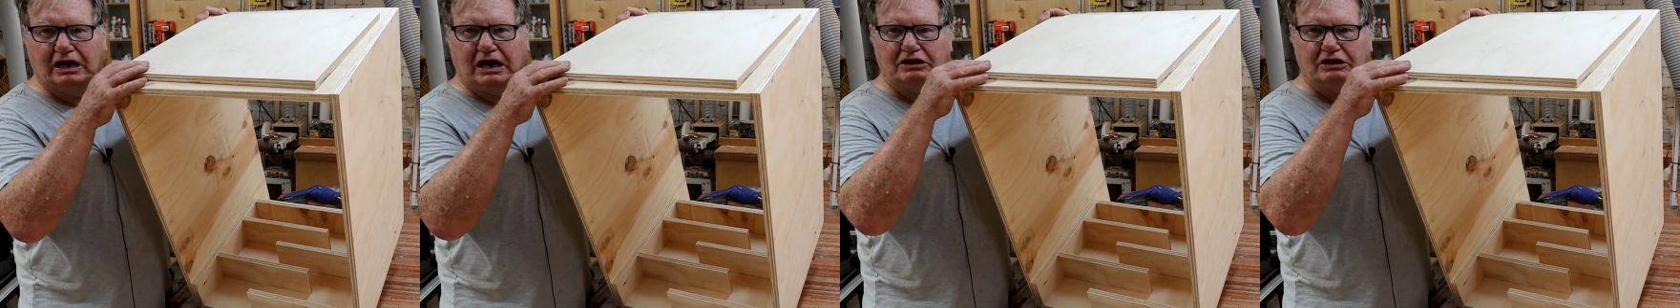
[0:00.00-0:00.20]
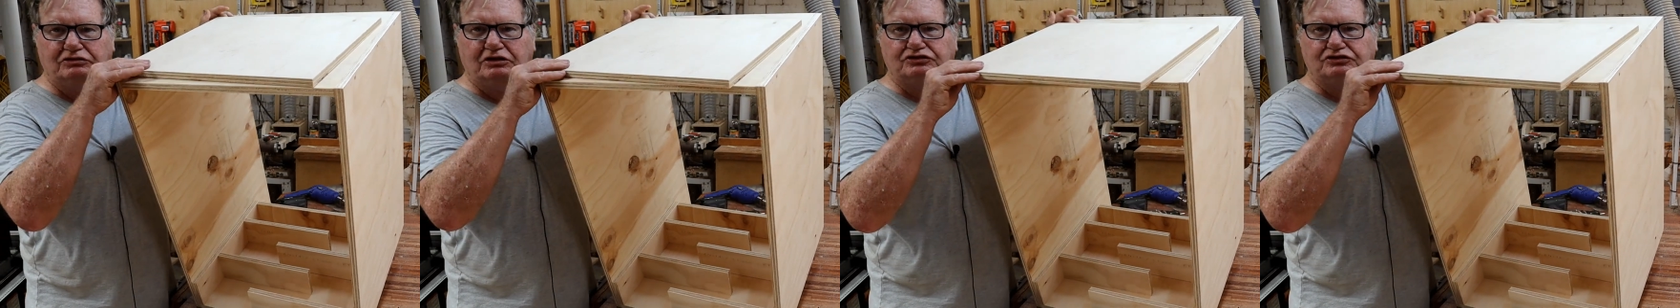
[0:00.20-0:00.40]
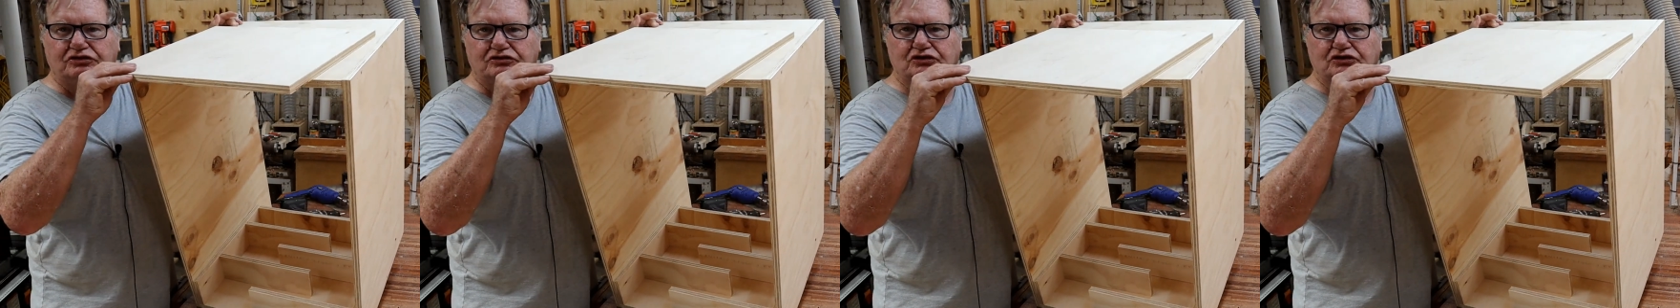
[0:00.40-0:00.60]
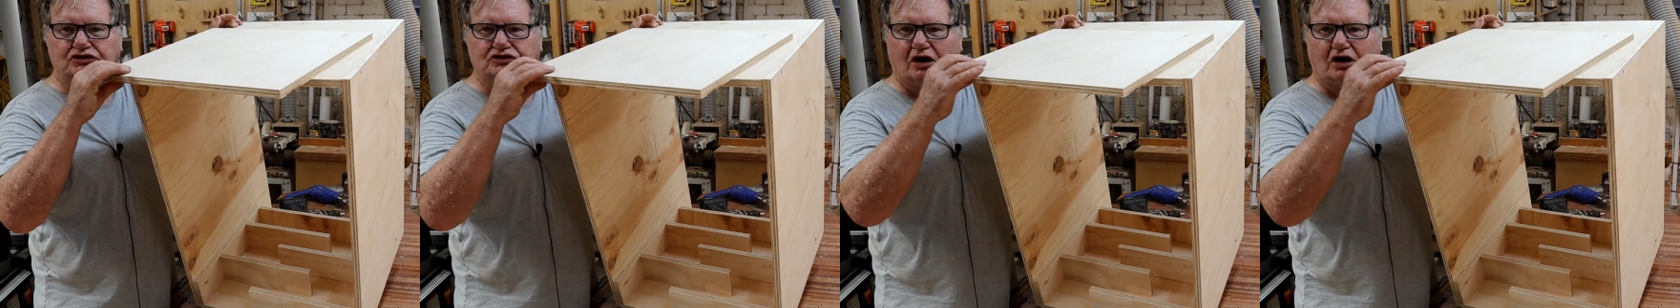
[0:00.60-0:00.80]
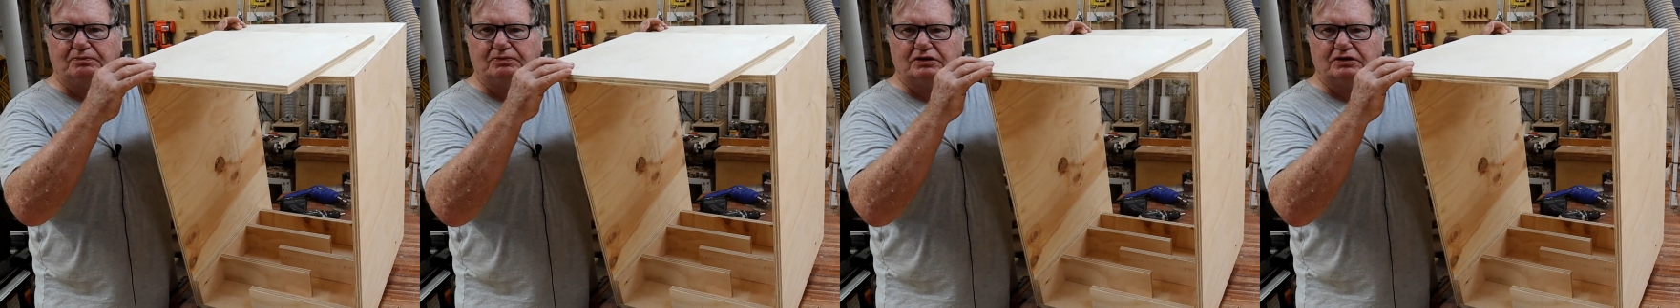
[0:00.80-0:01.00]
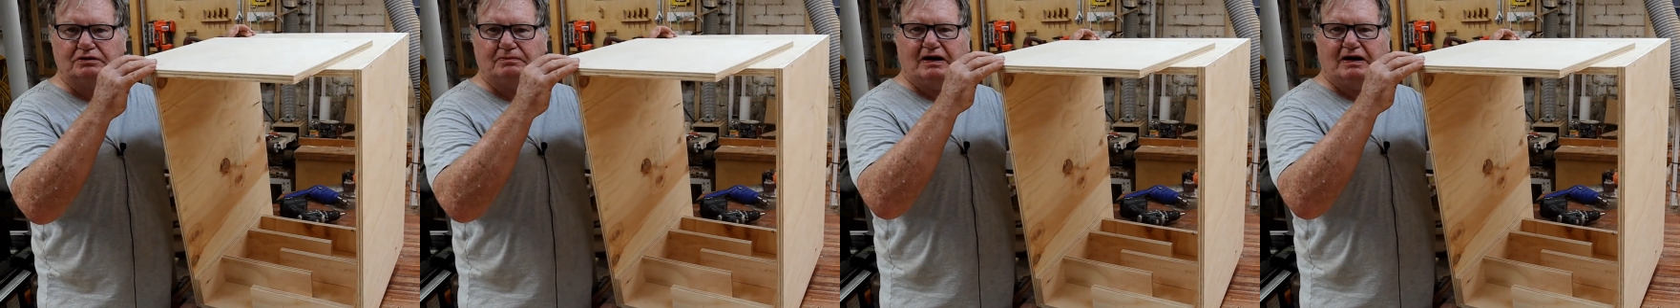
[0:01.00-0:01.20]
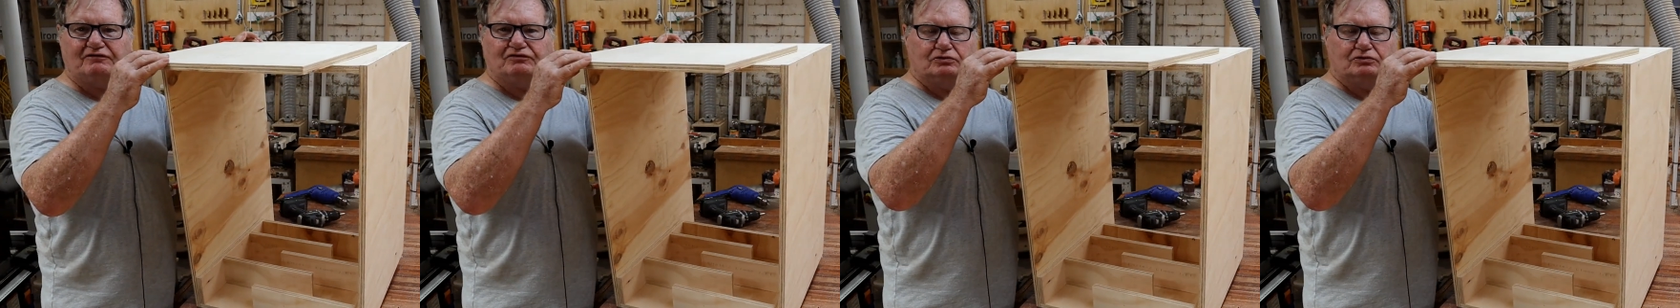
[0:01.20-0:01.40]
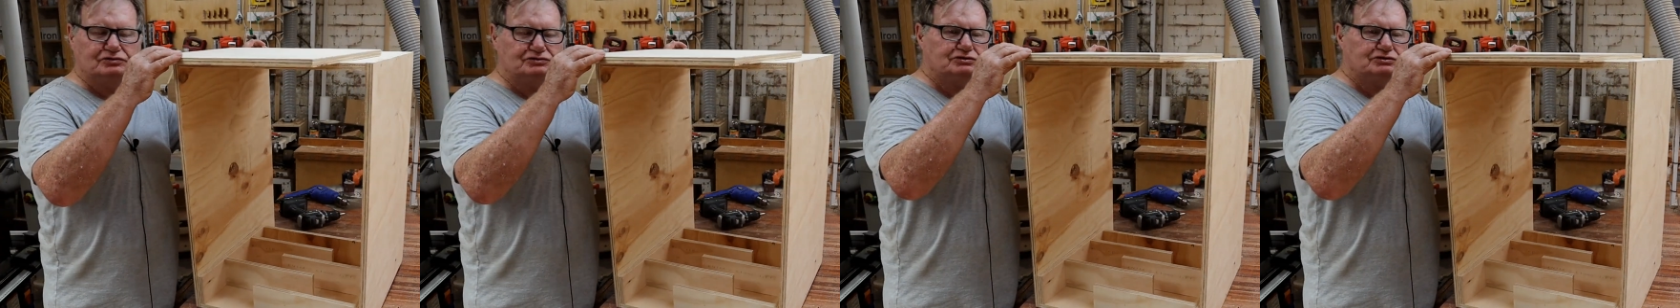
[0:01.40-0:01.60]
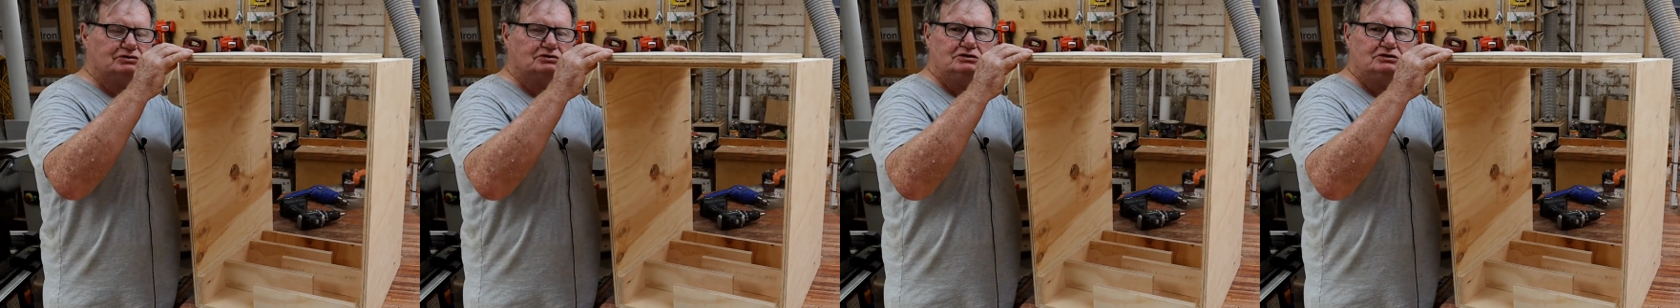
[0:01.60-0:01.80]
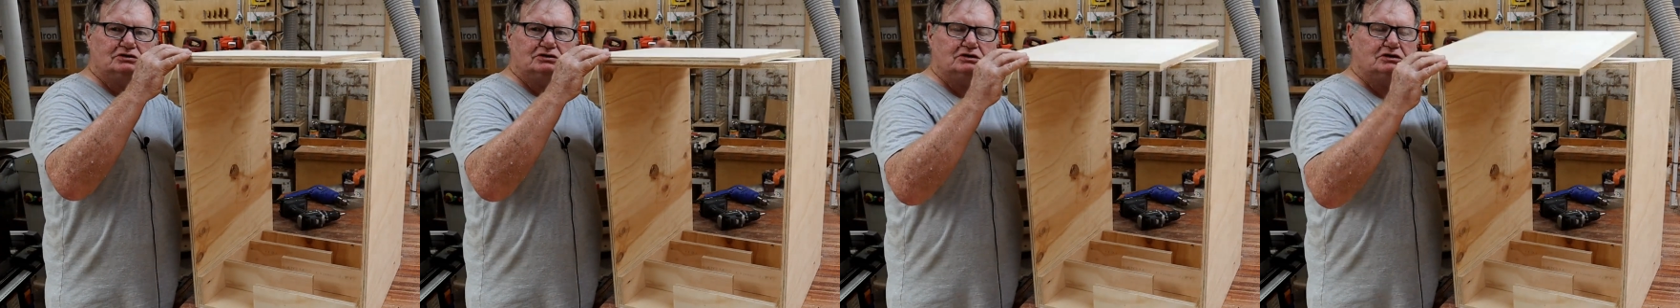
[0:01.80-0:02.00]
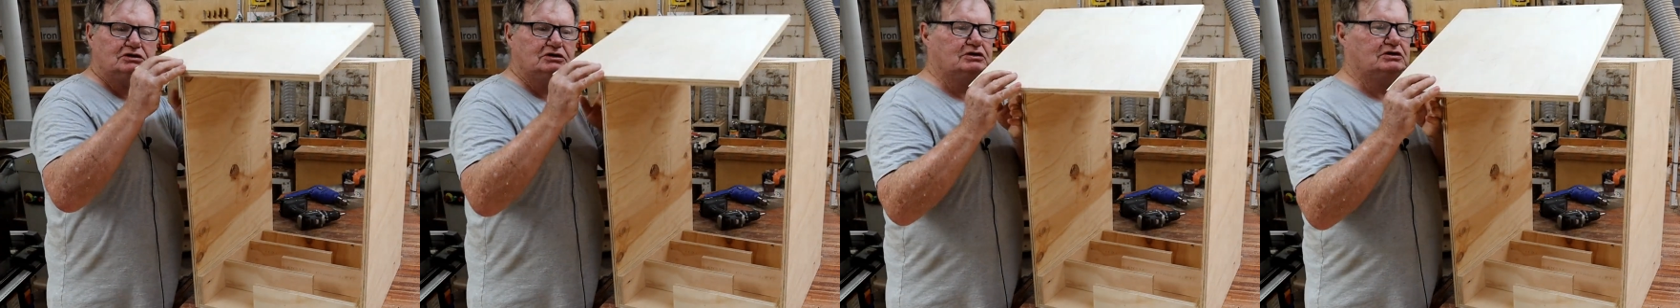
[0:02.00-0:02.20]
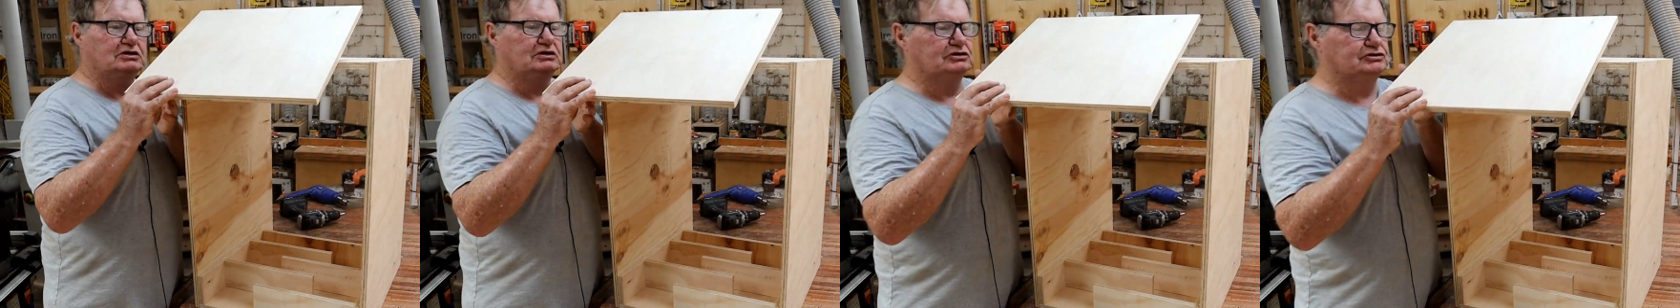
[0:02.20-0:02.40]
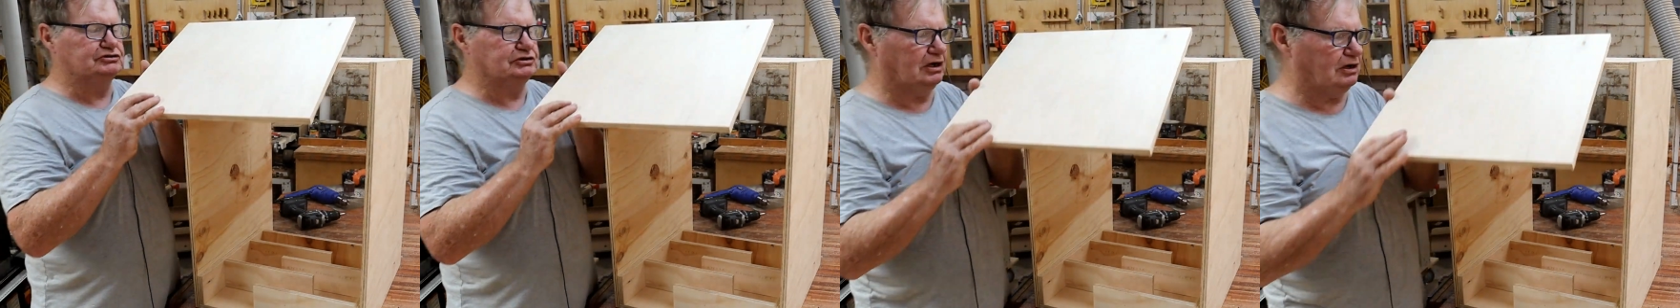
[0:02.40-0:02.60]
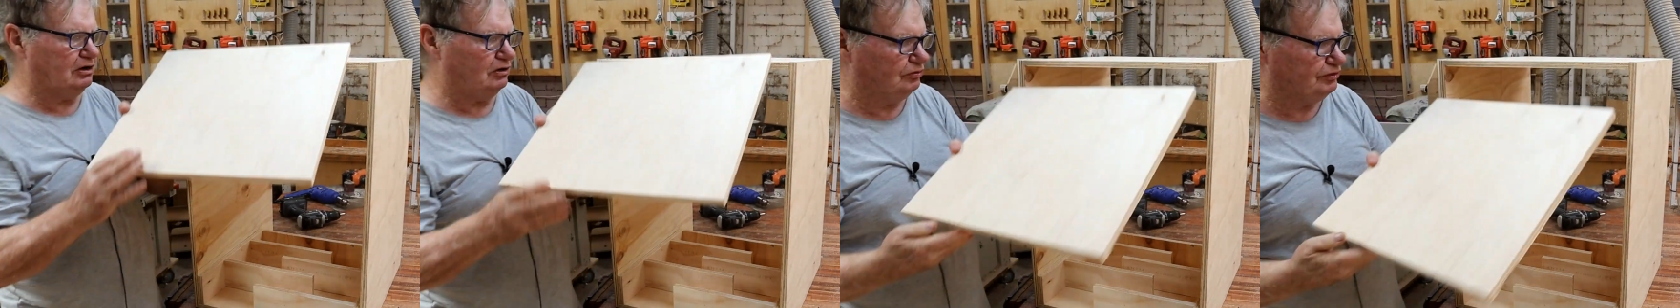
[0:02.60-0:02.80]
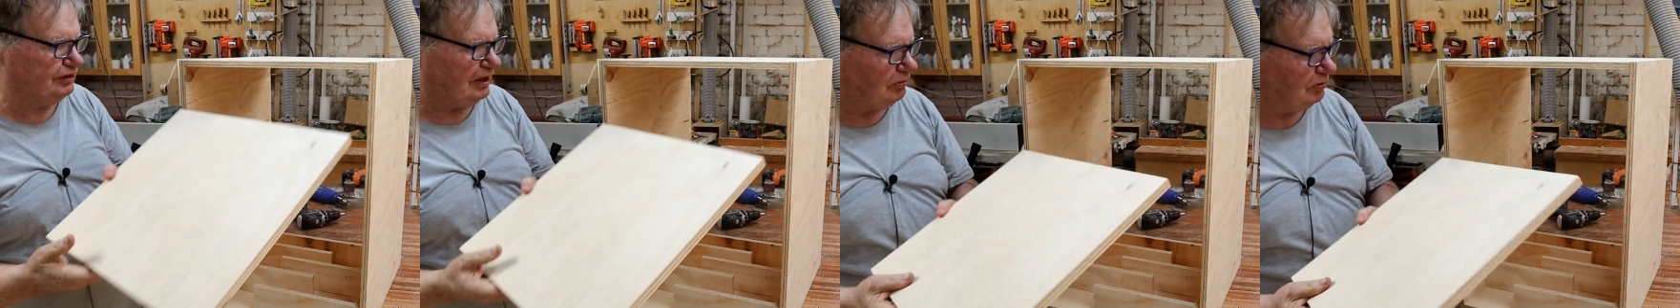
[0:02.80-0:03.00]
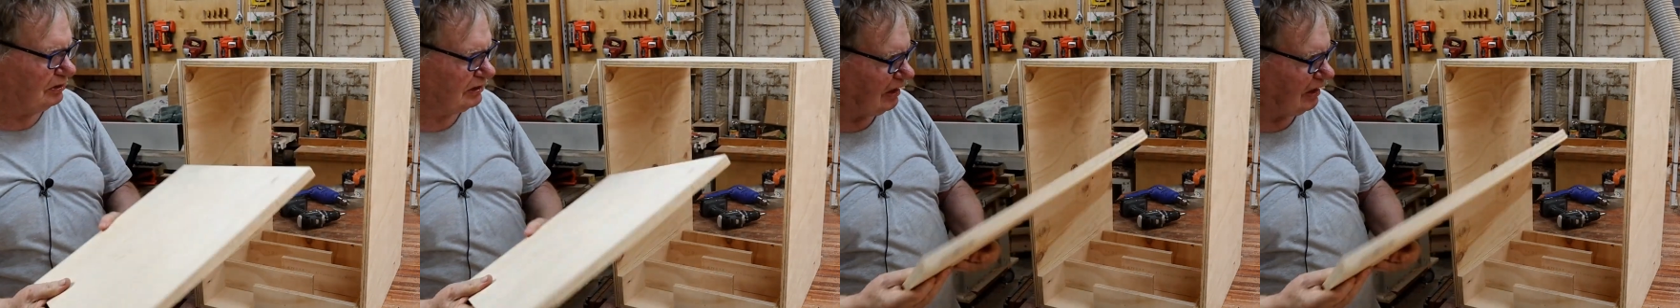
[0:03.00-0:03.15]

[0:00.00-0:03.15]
And this is the top of the baffles. So that